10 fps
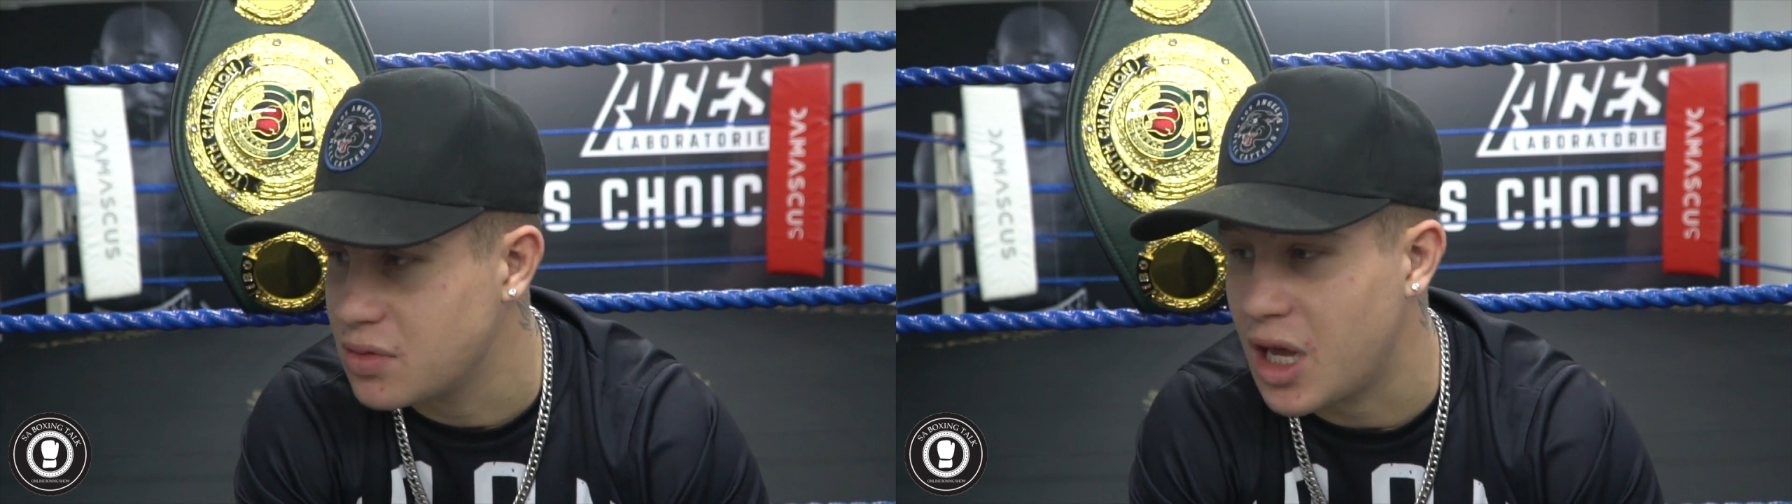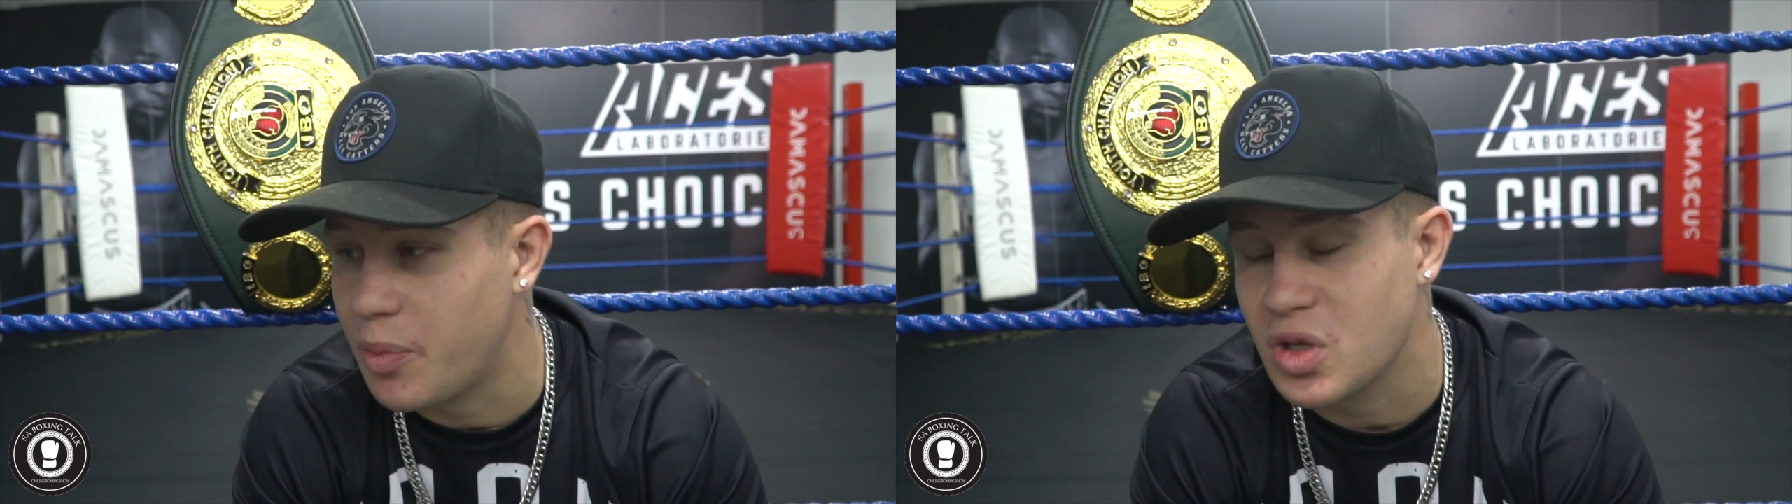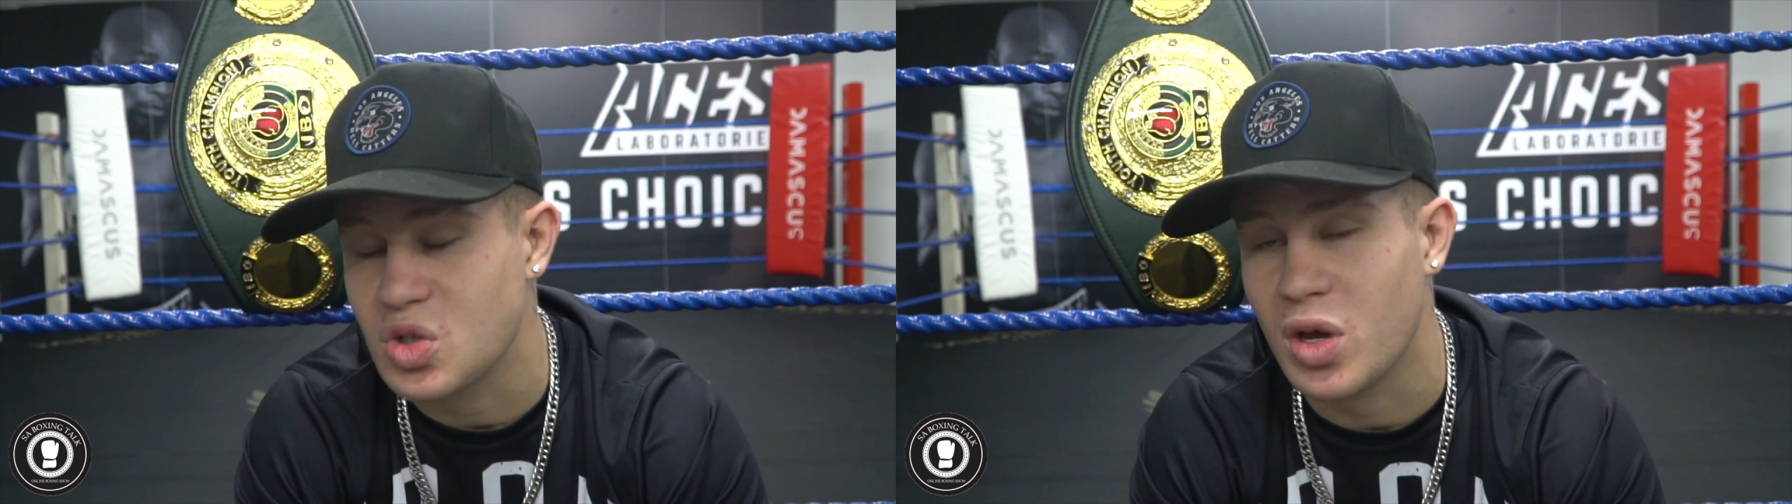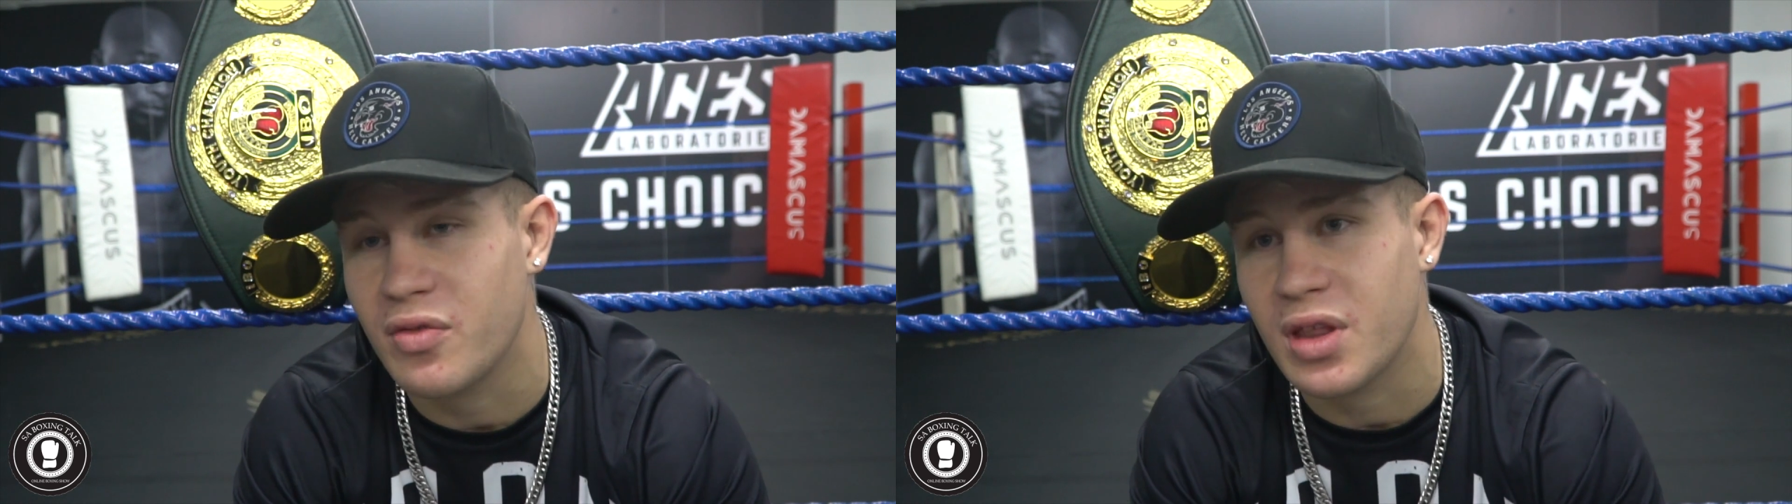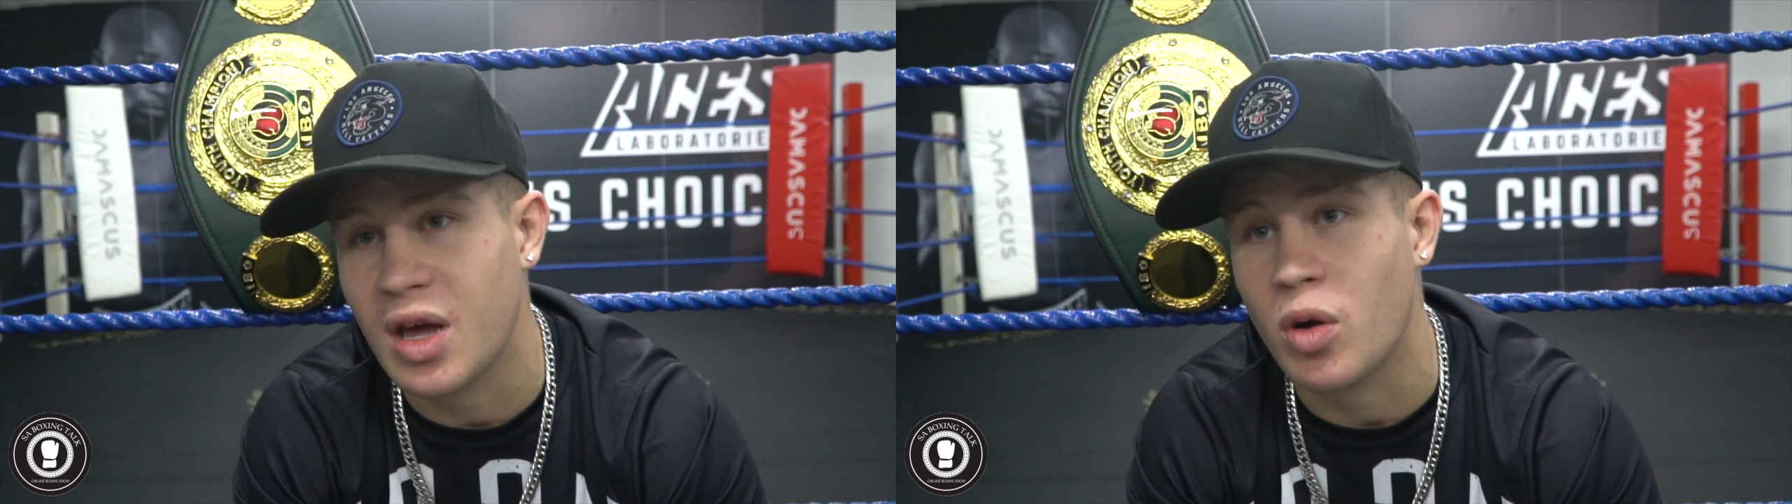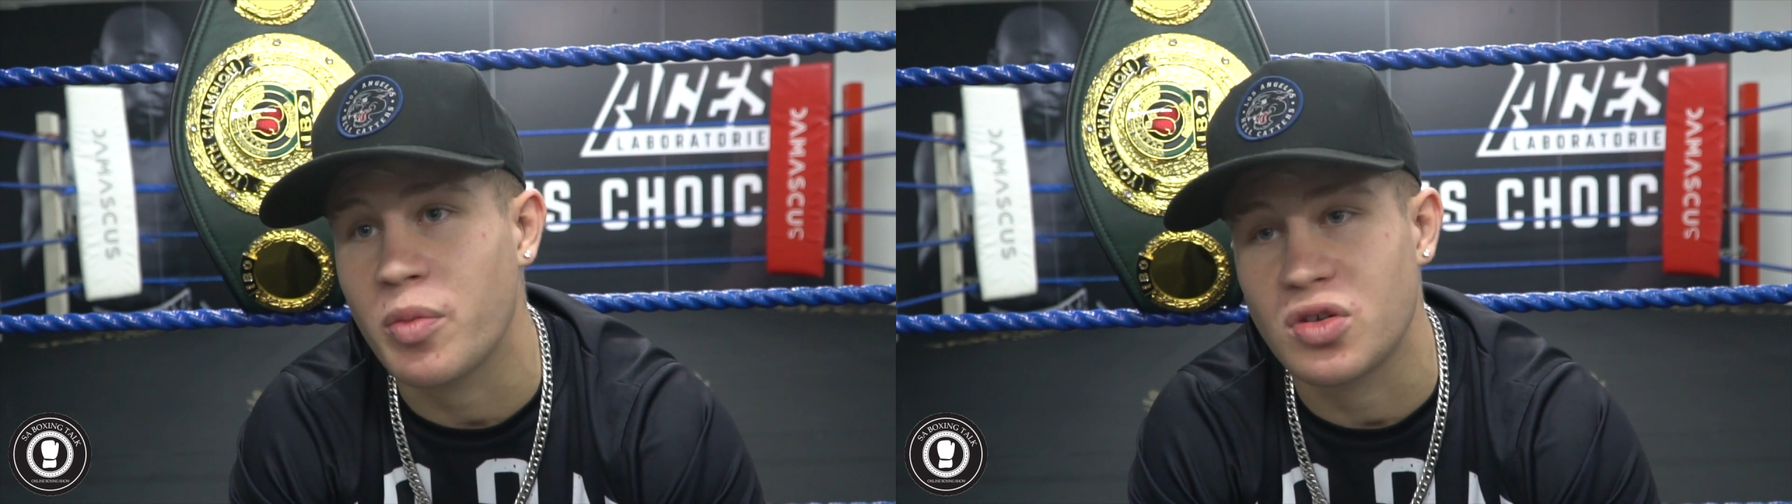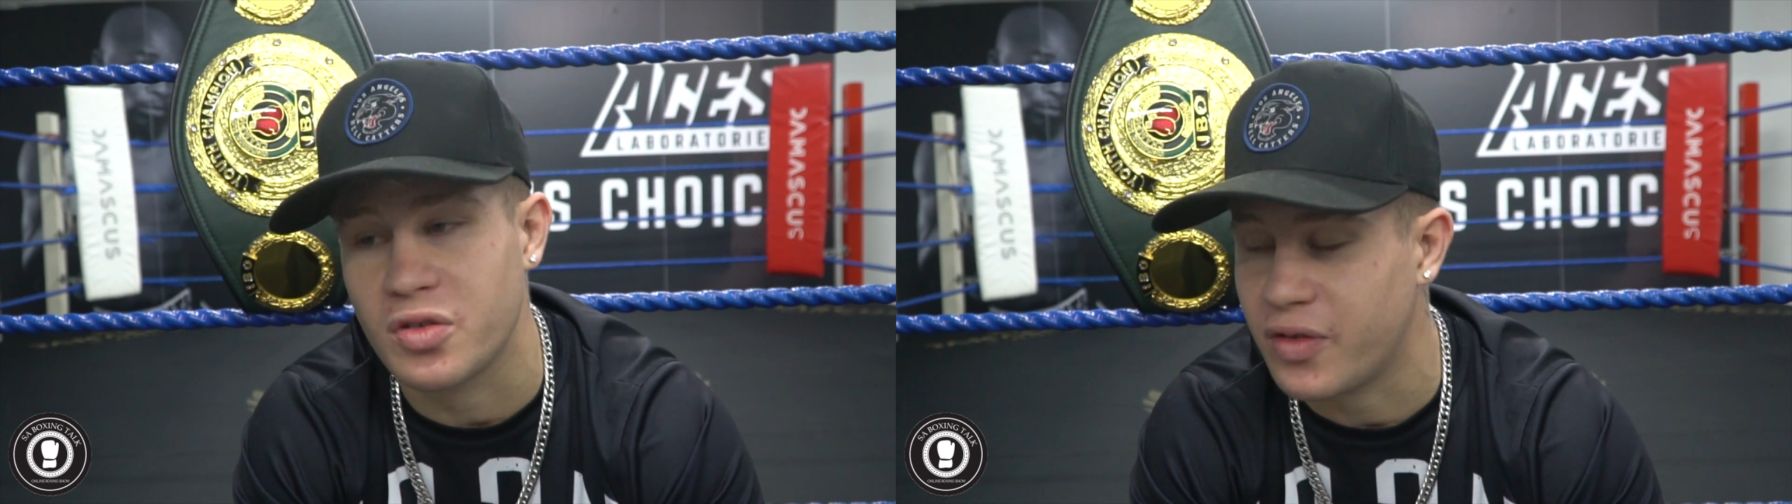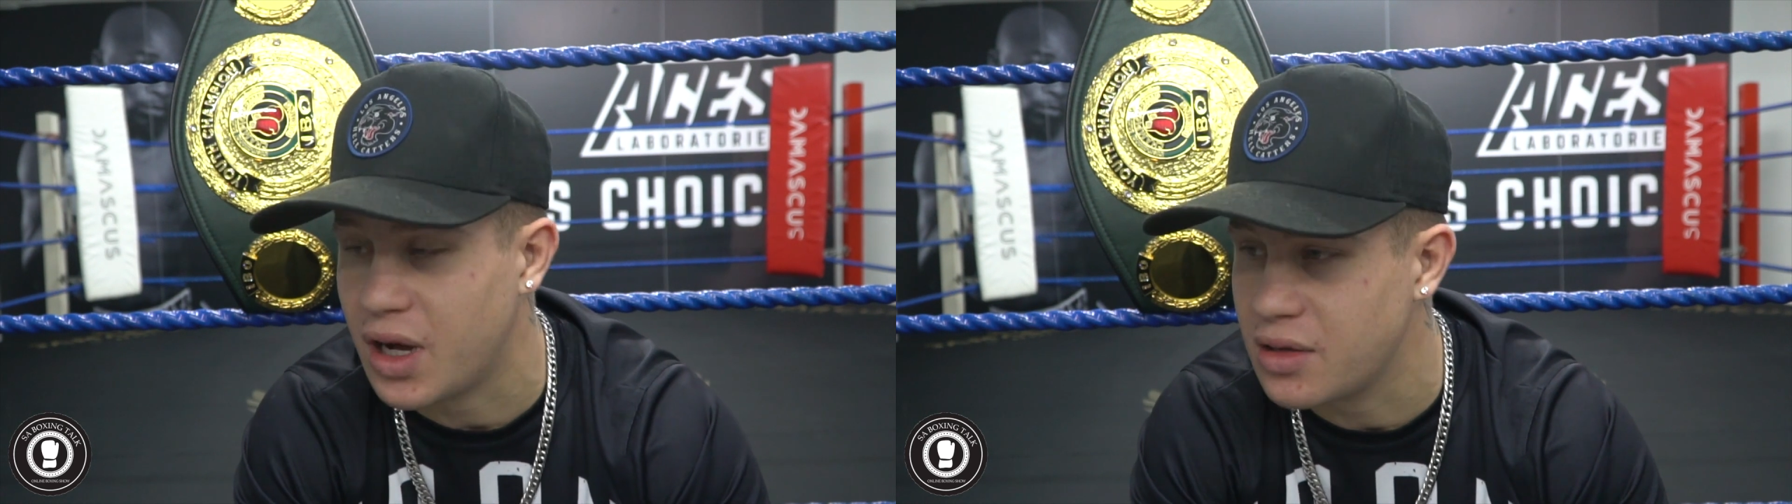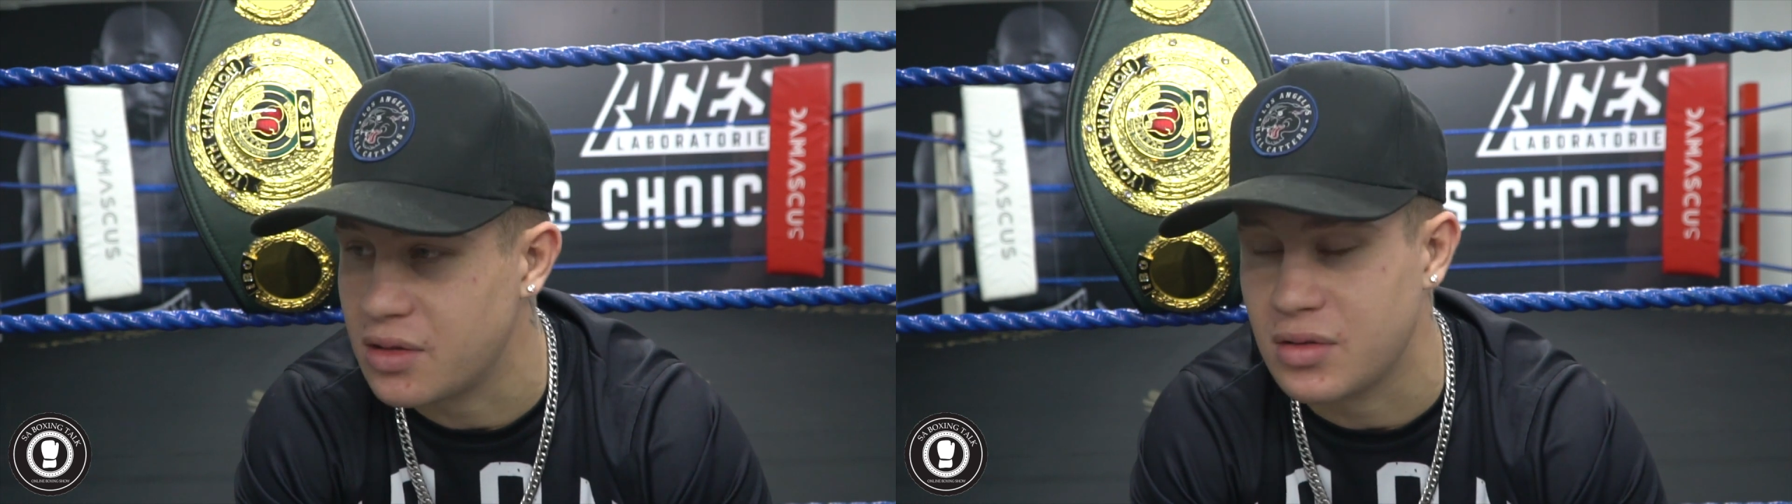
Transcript: Whoever they want me to fight,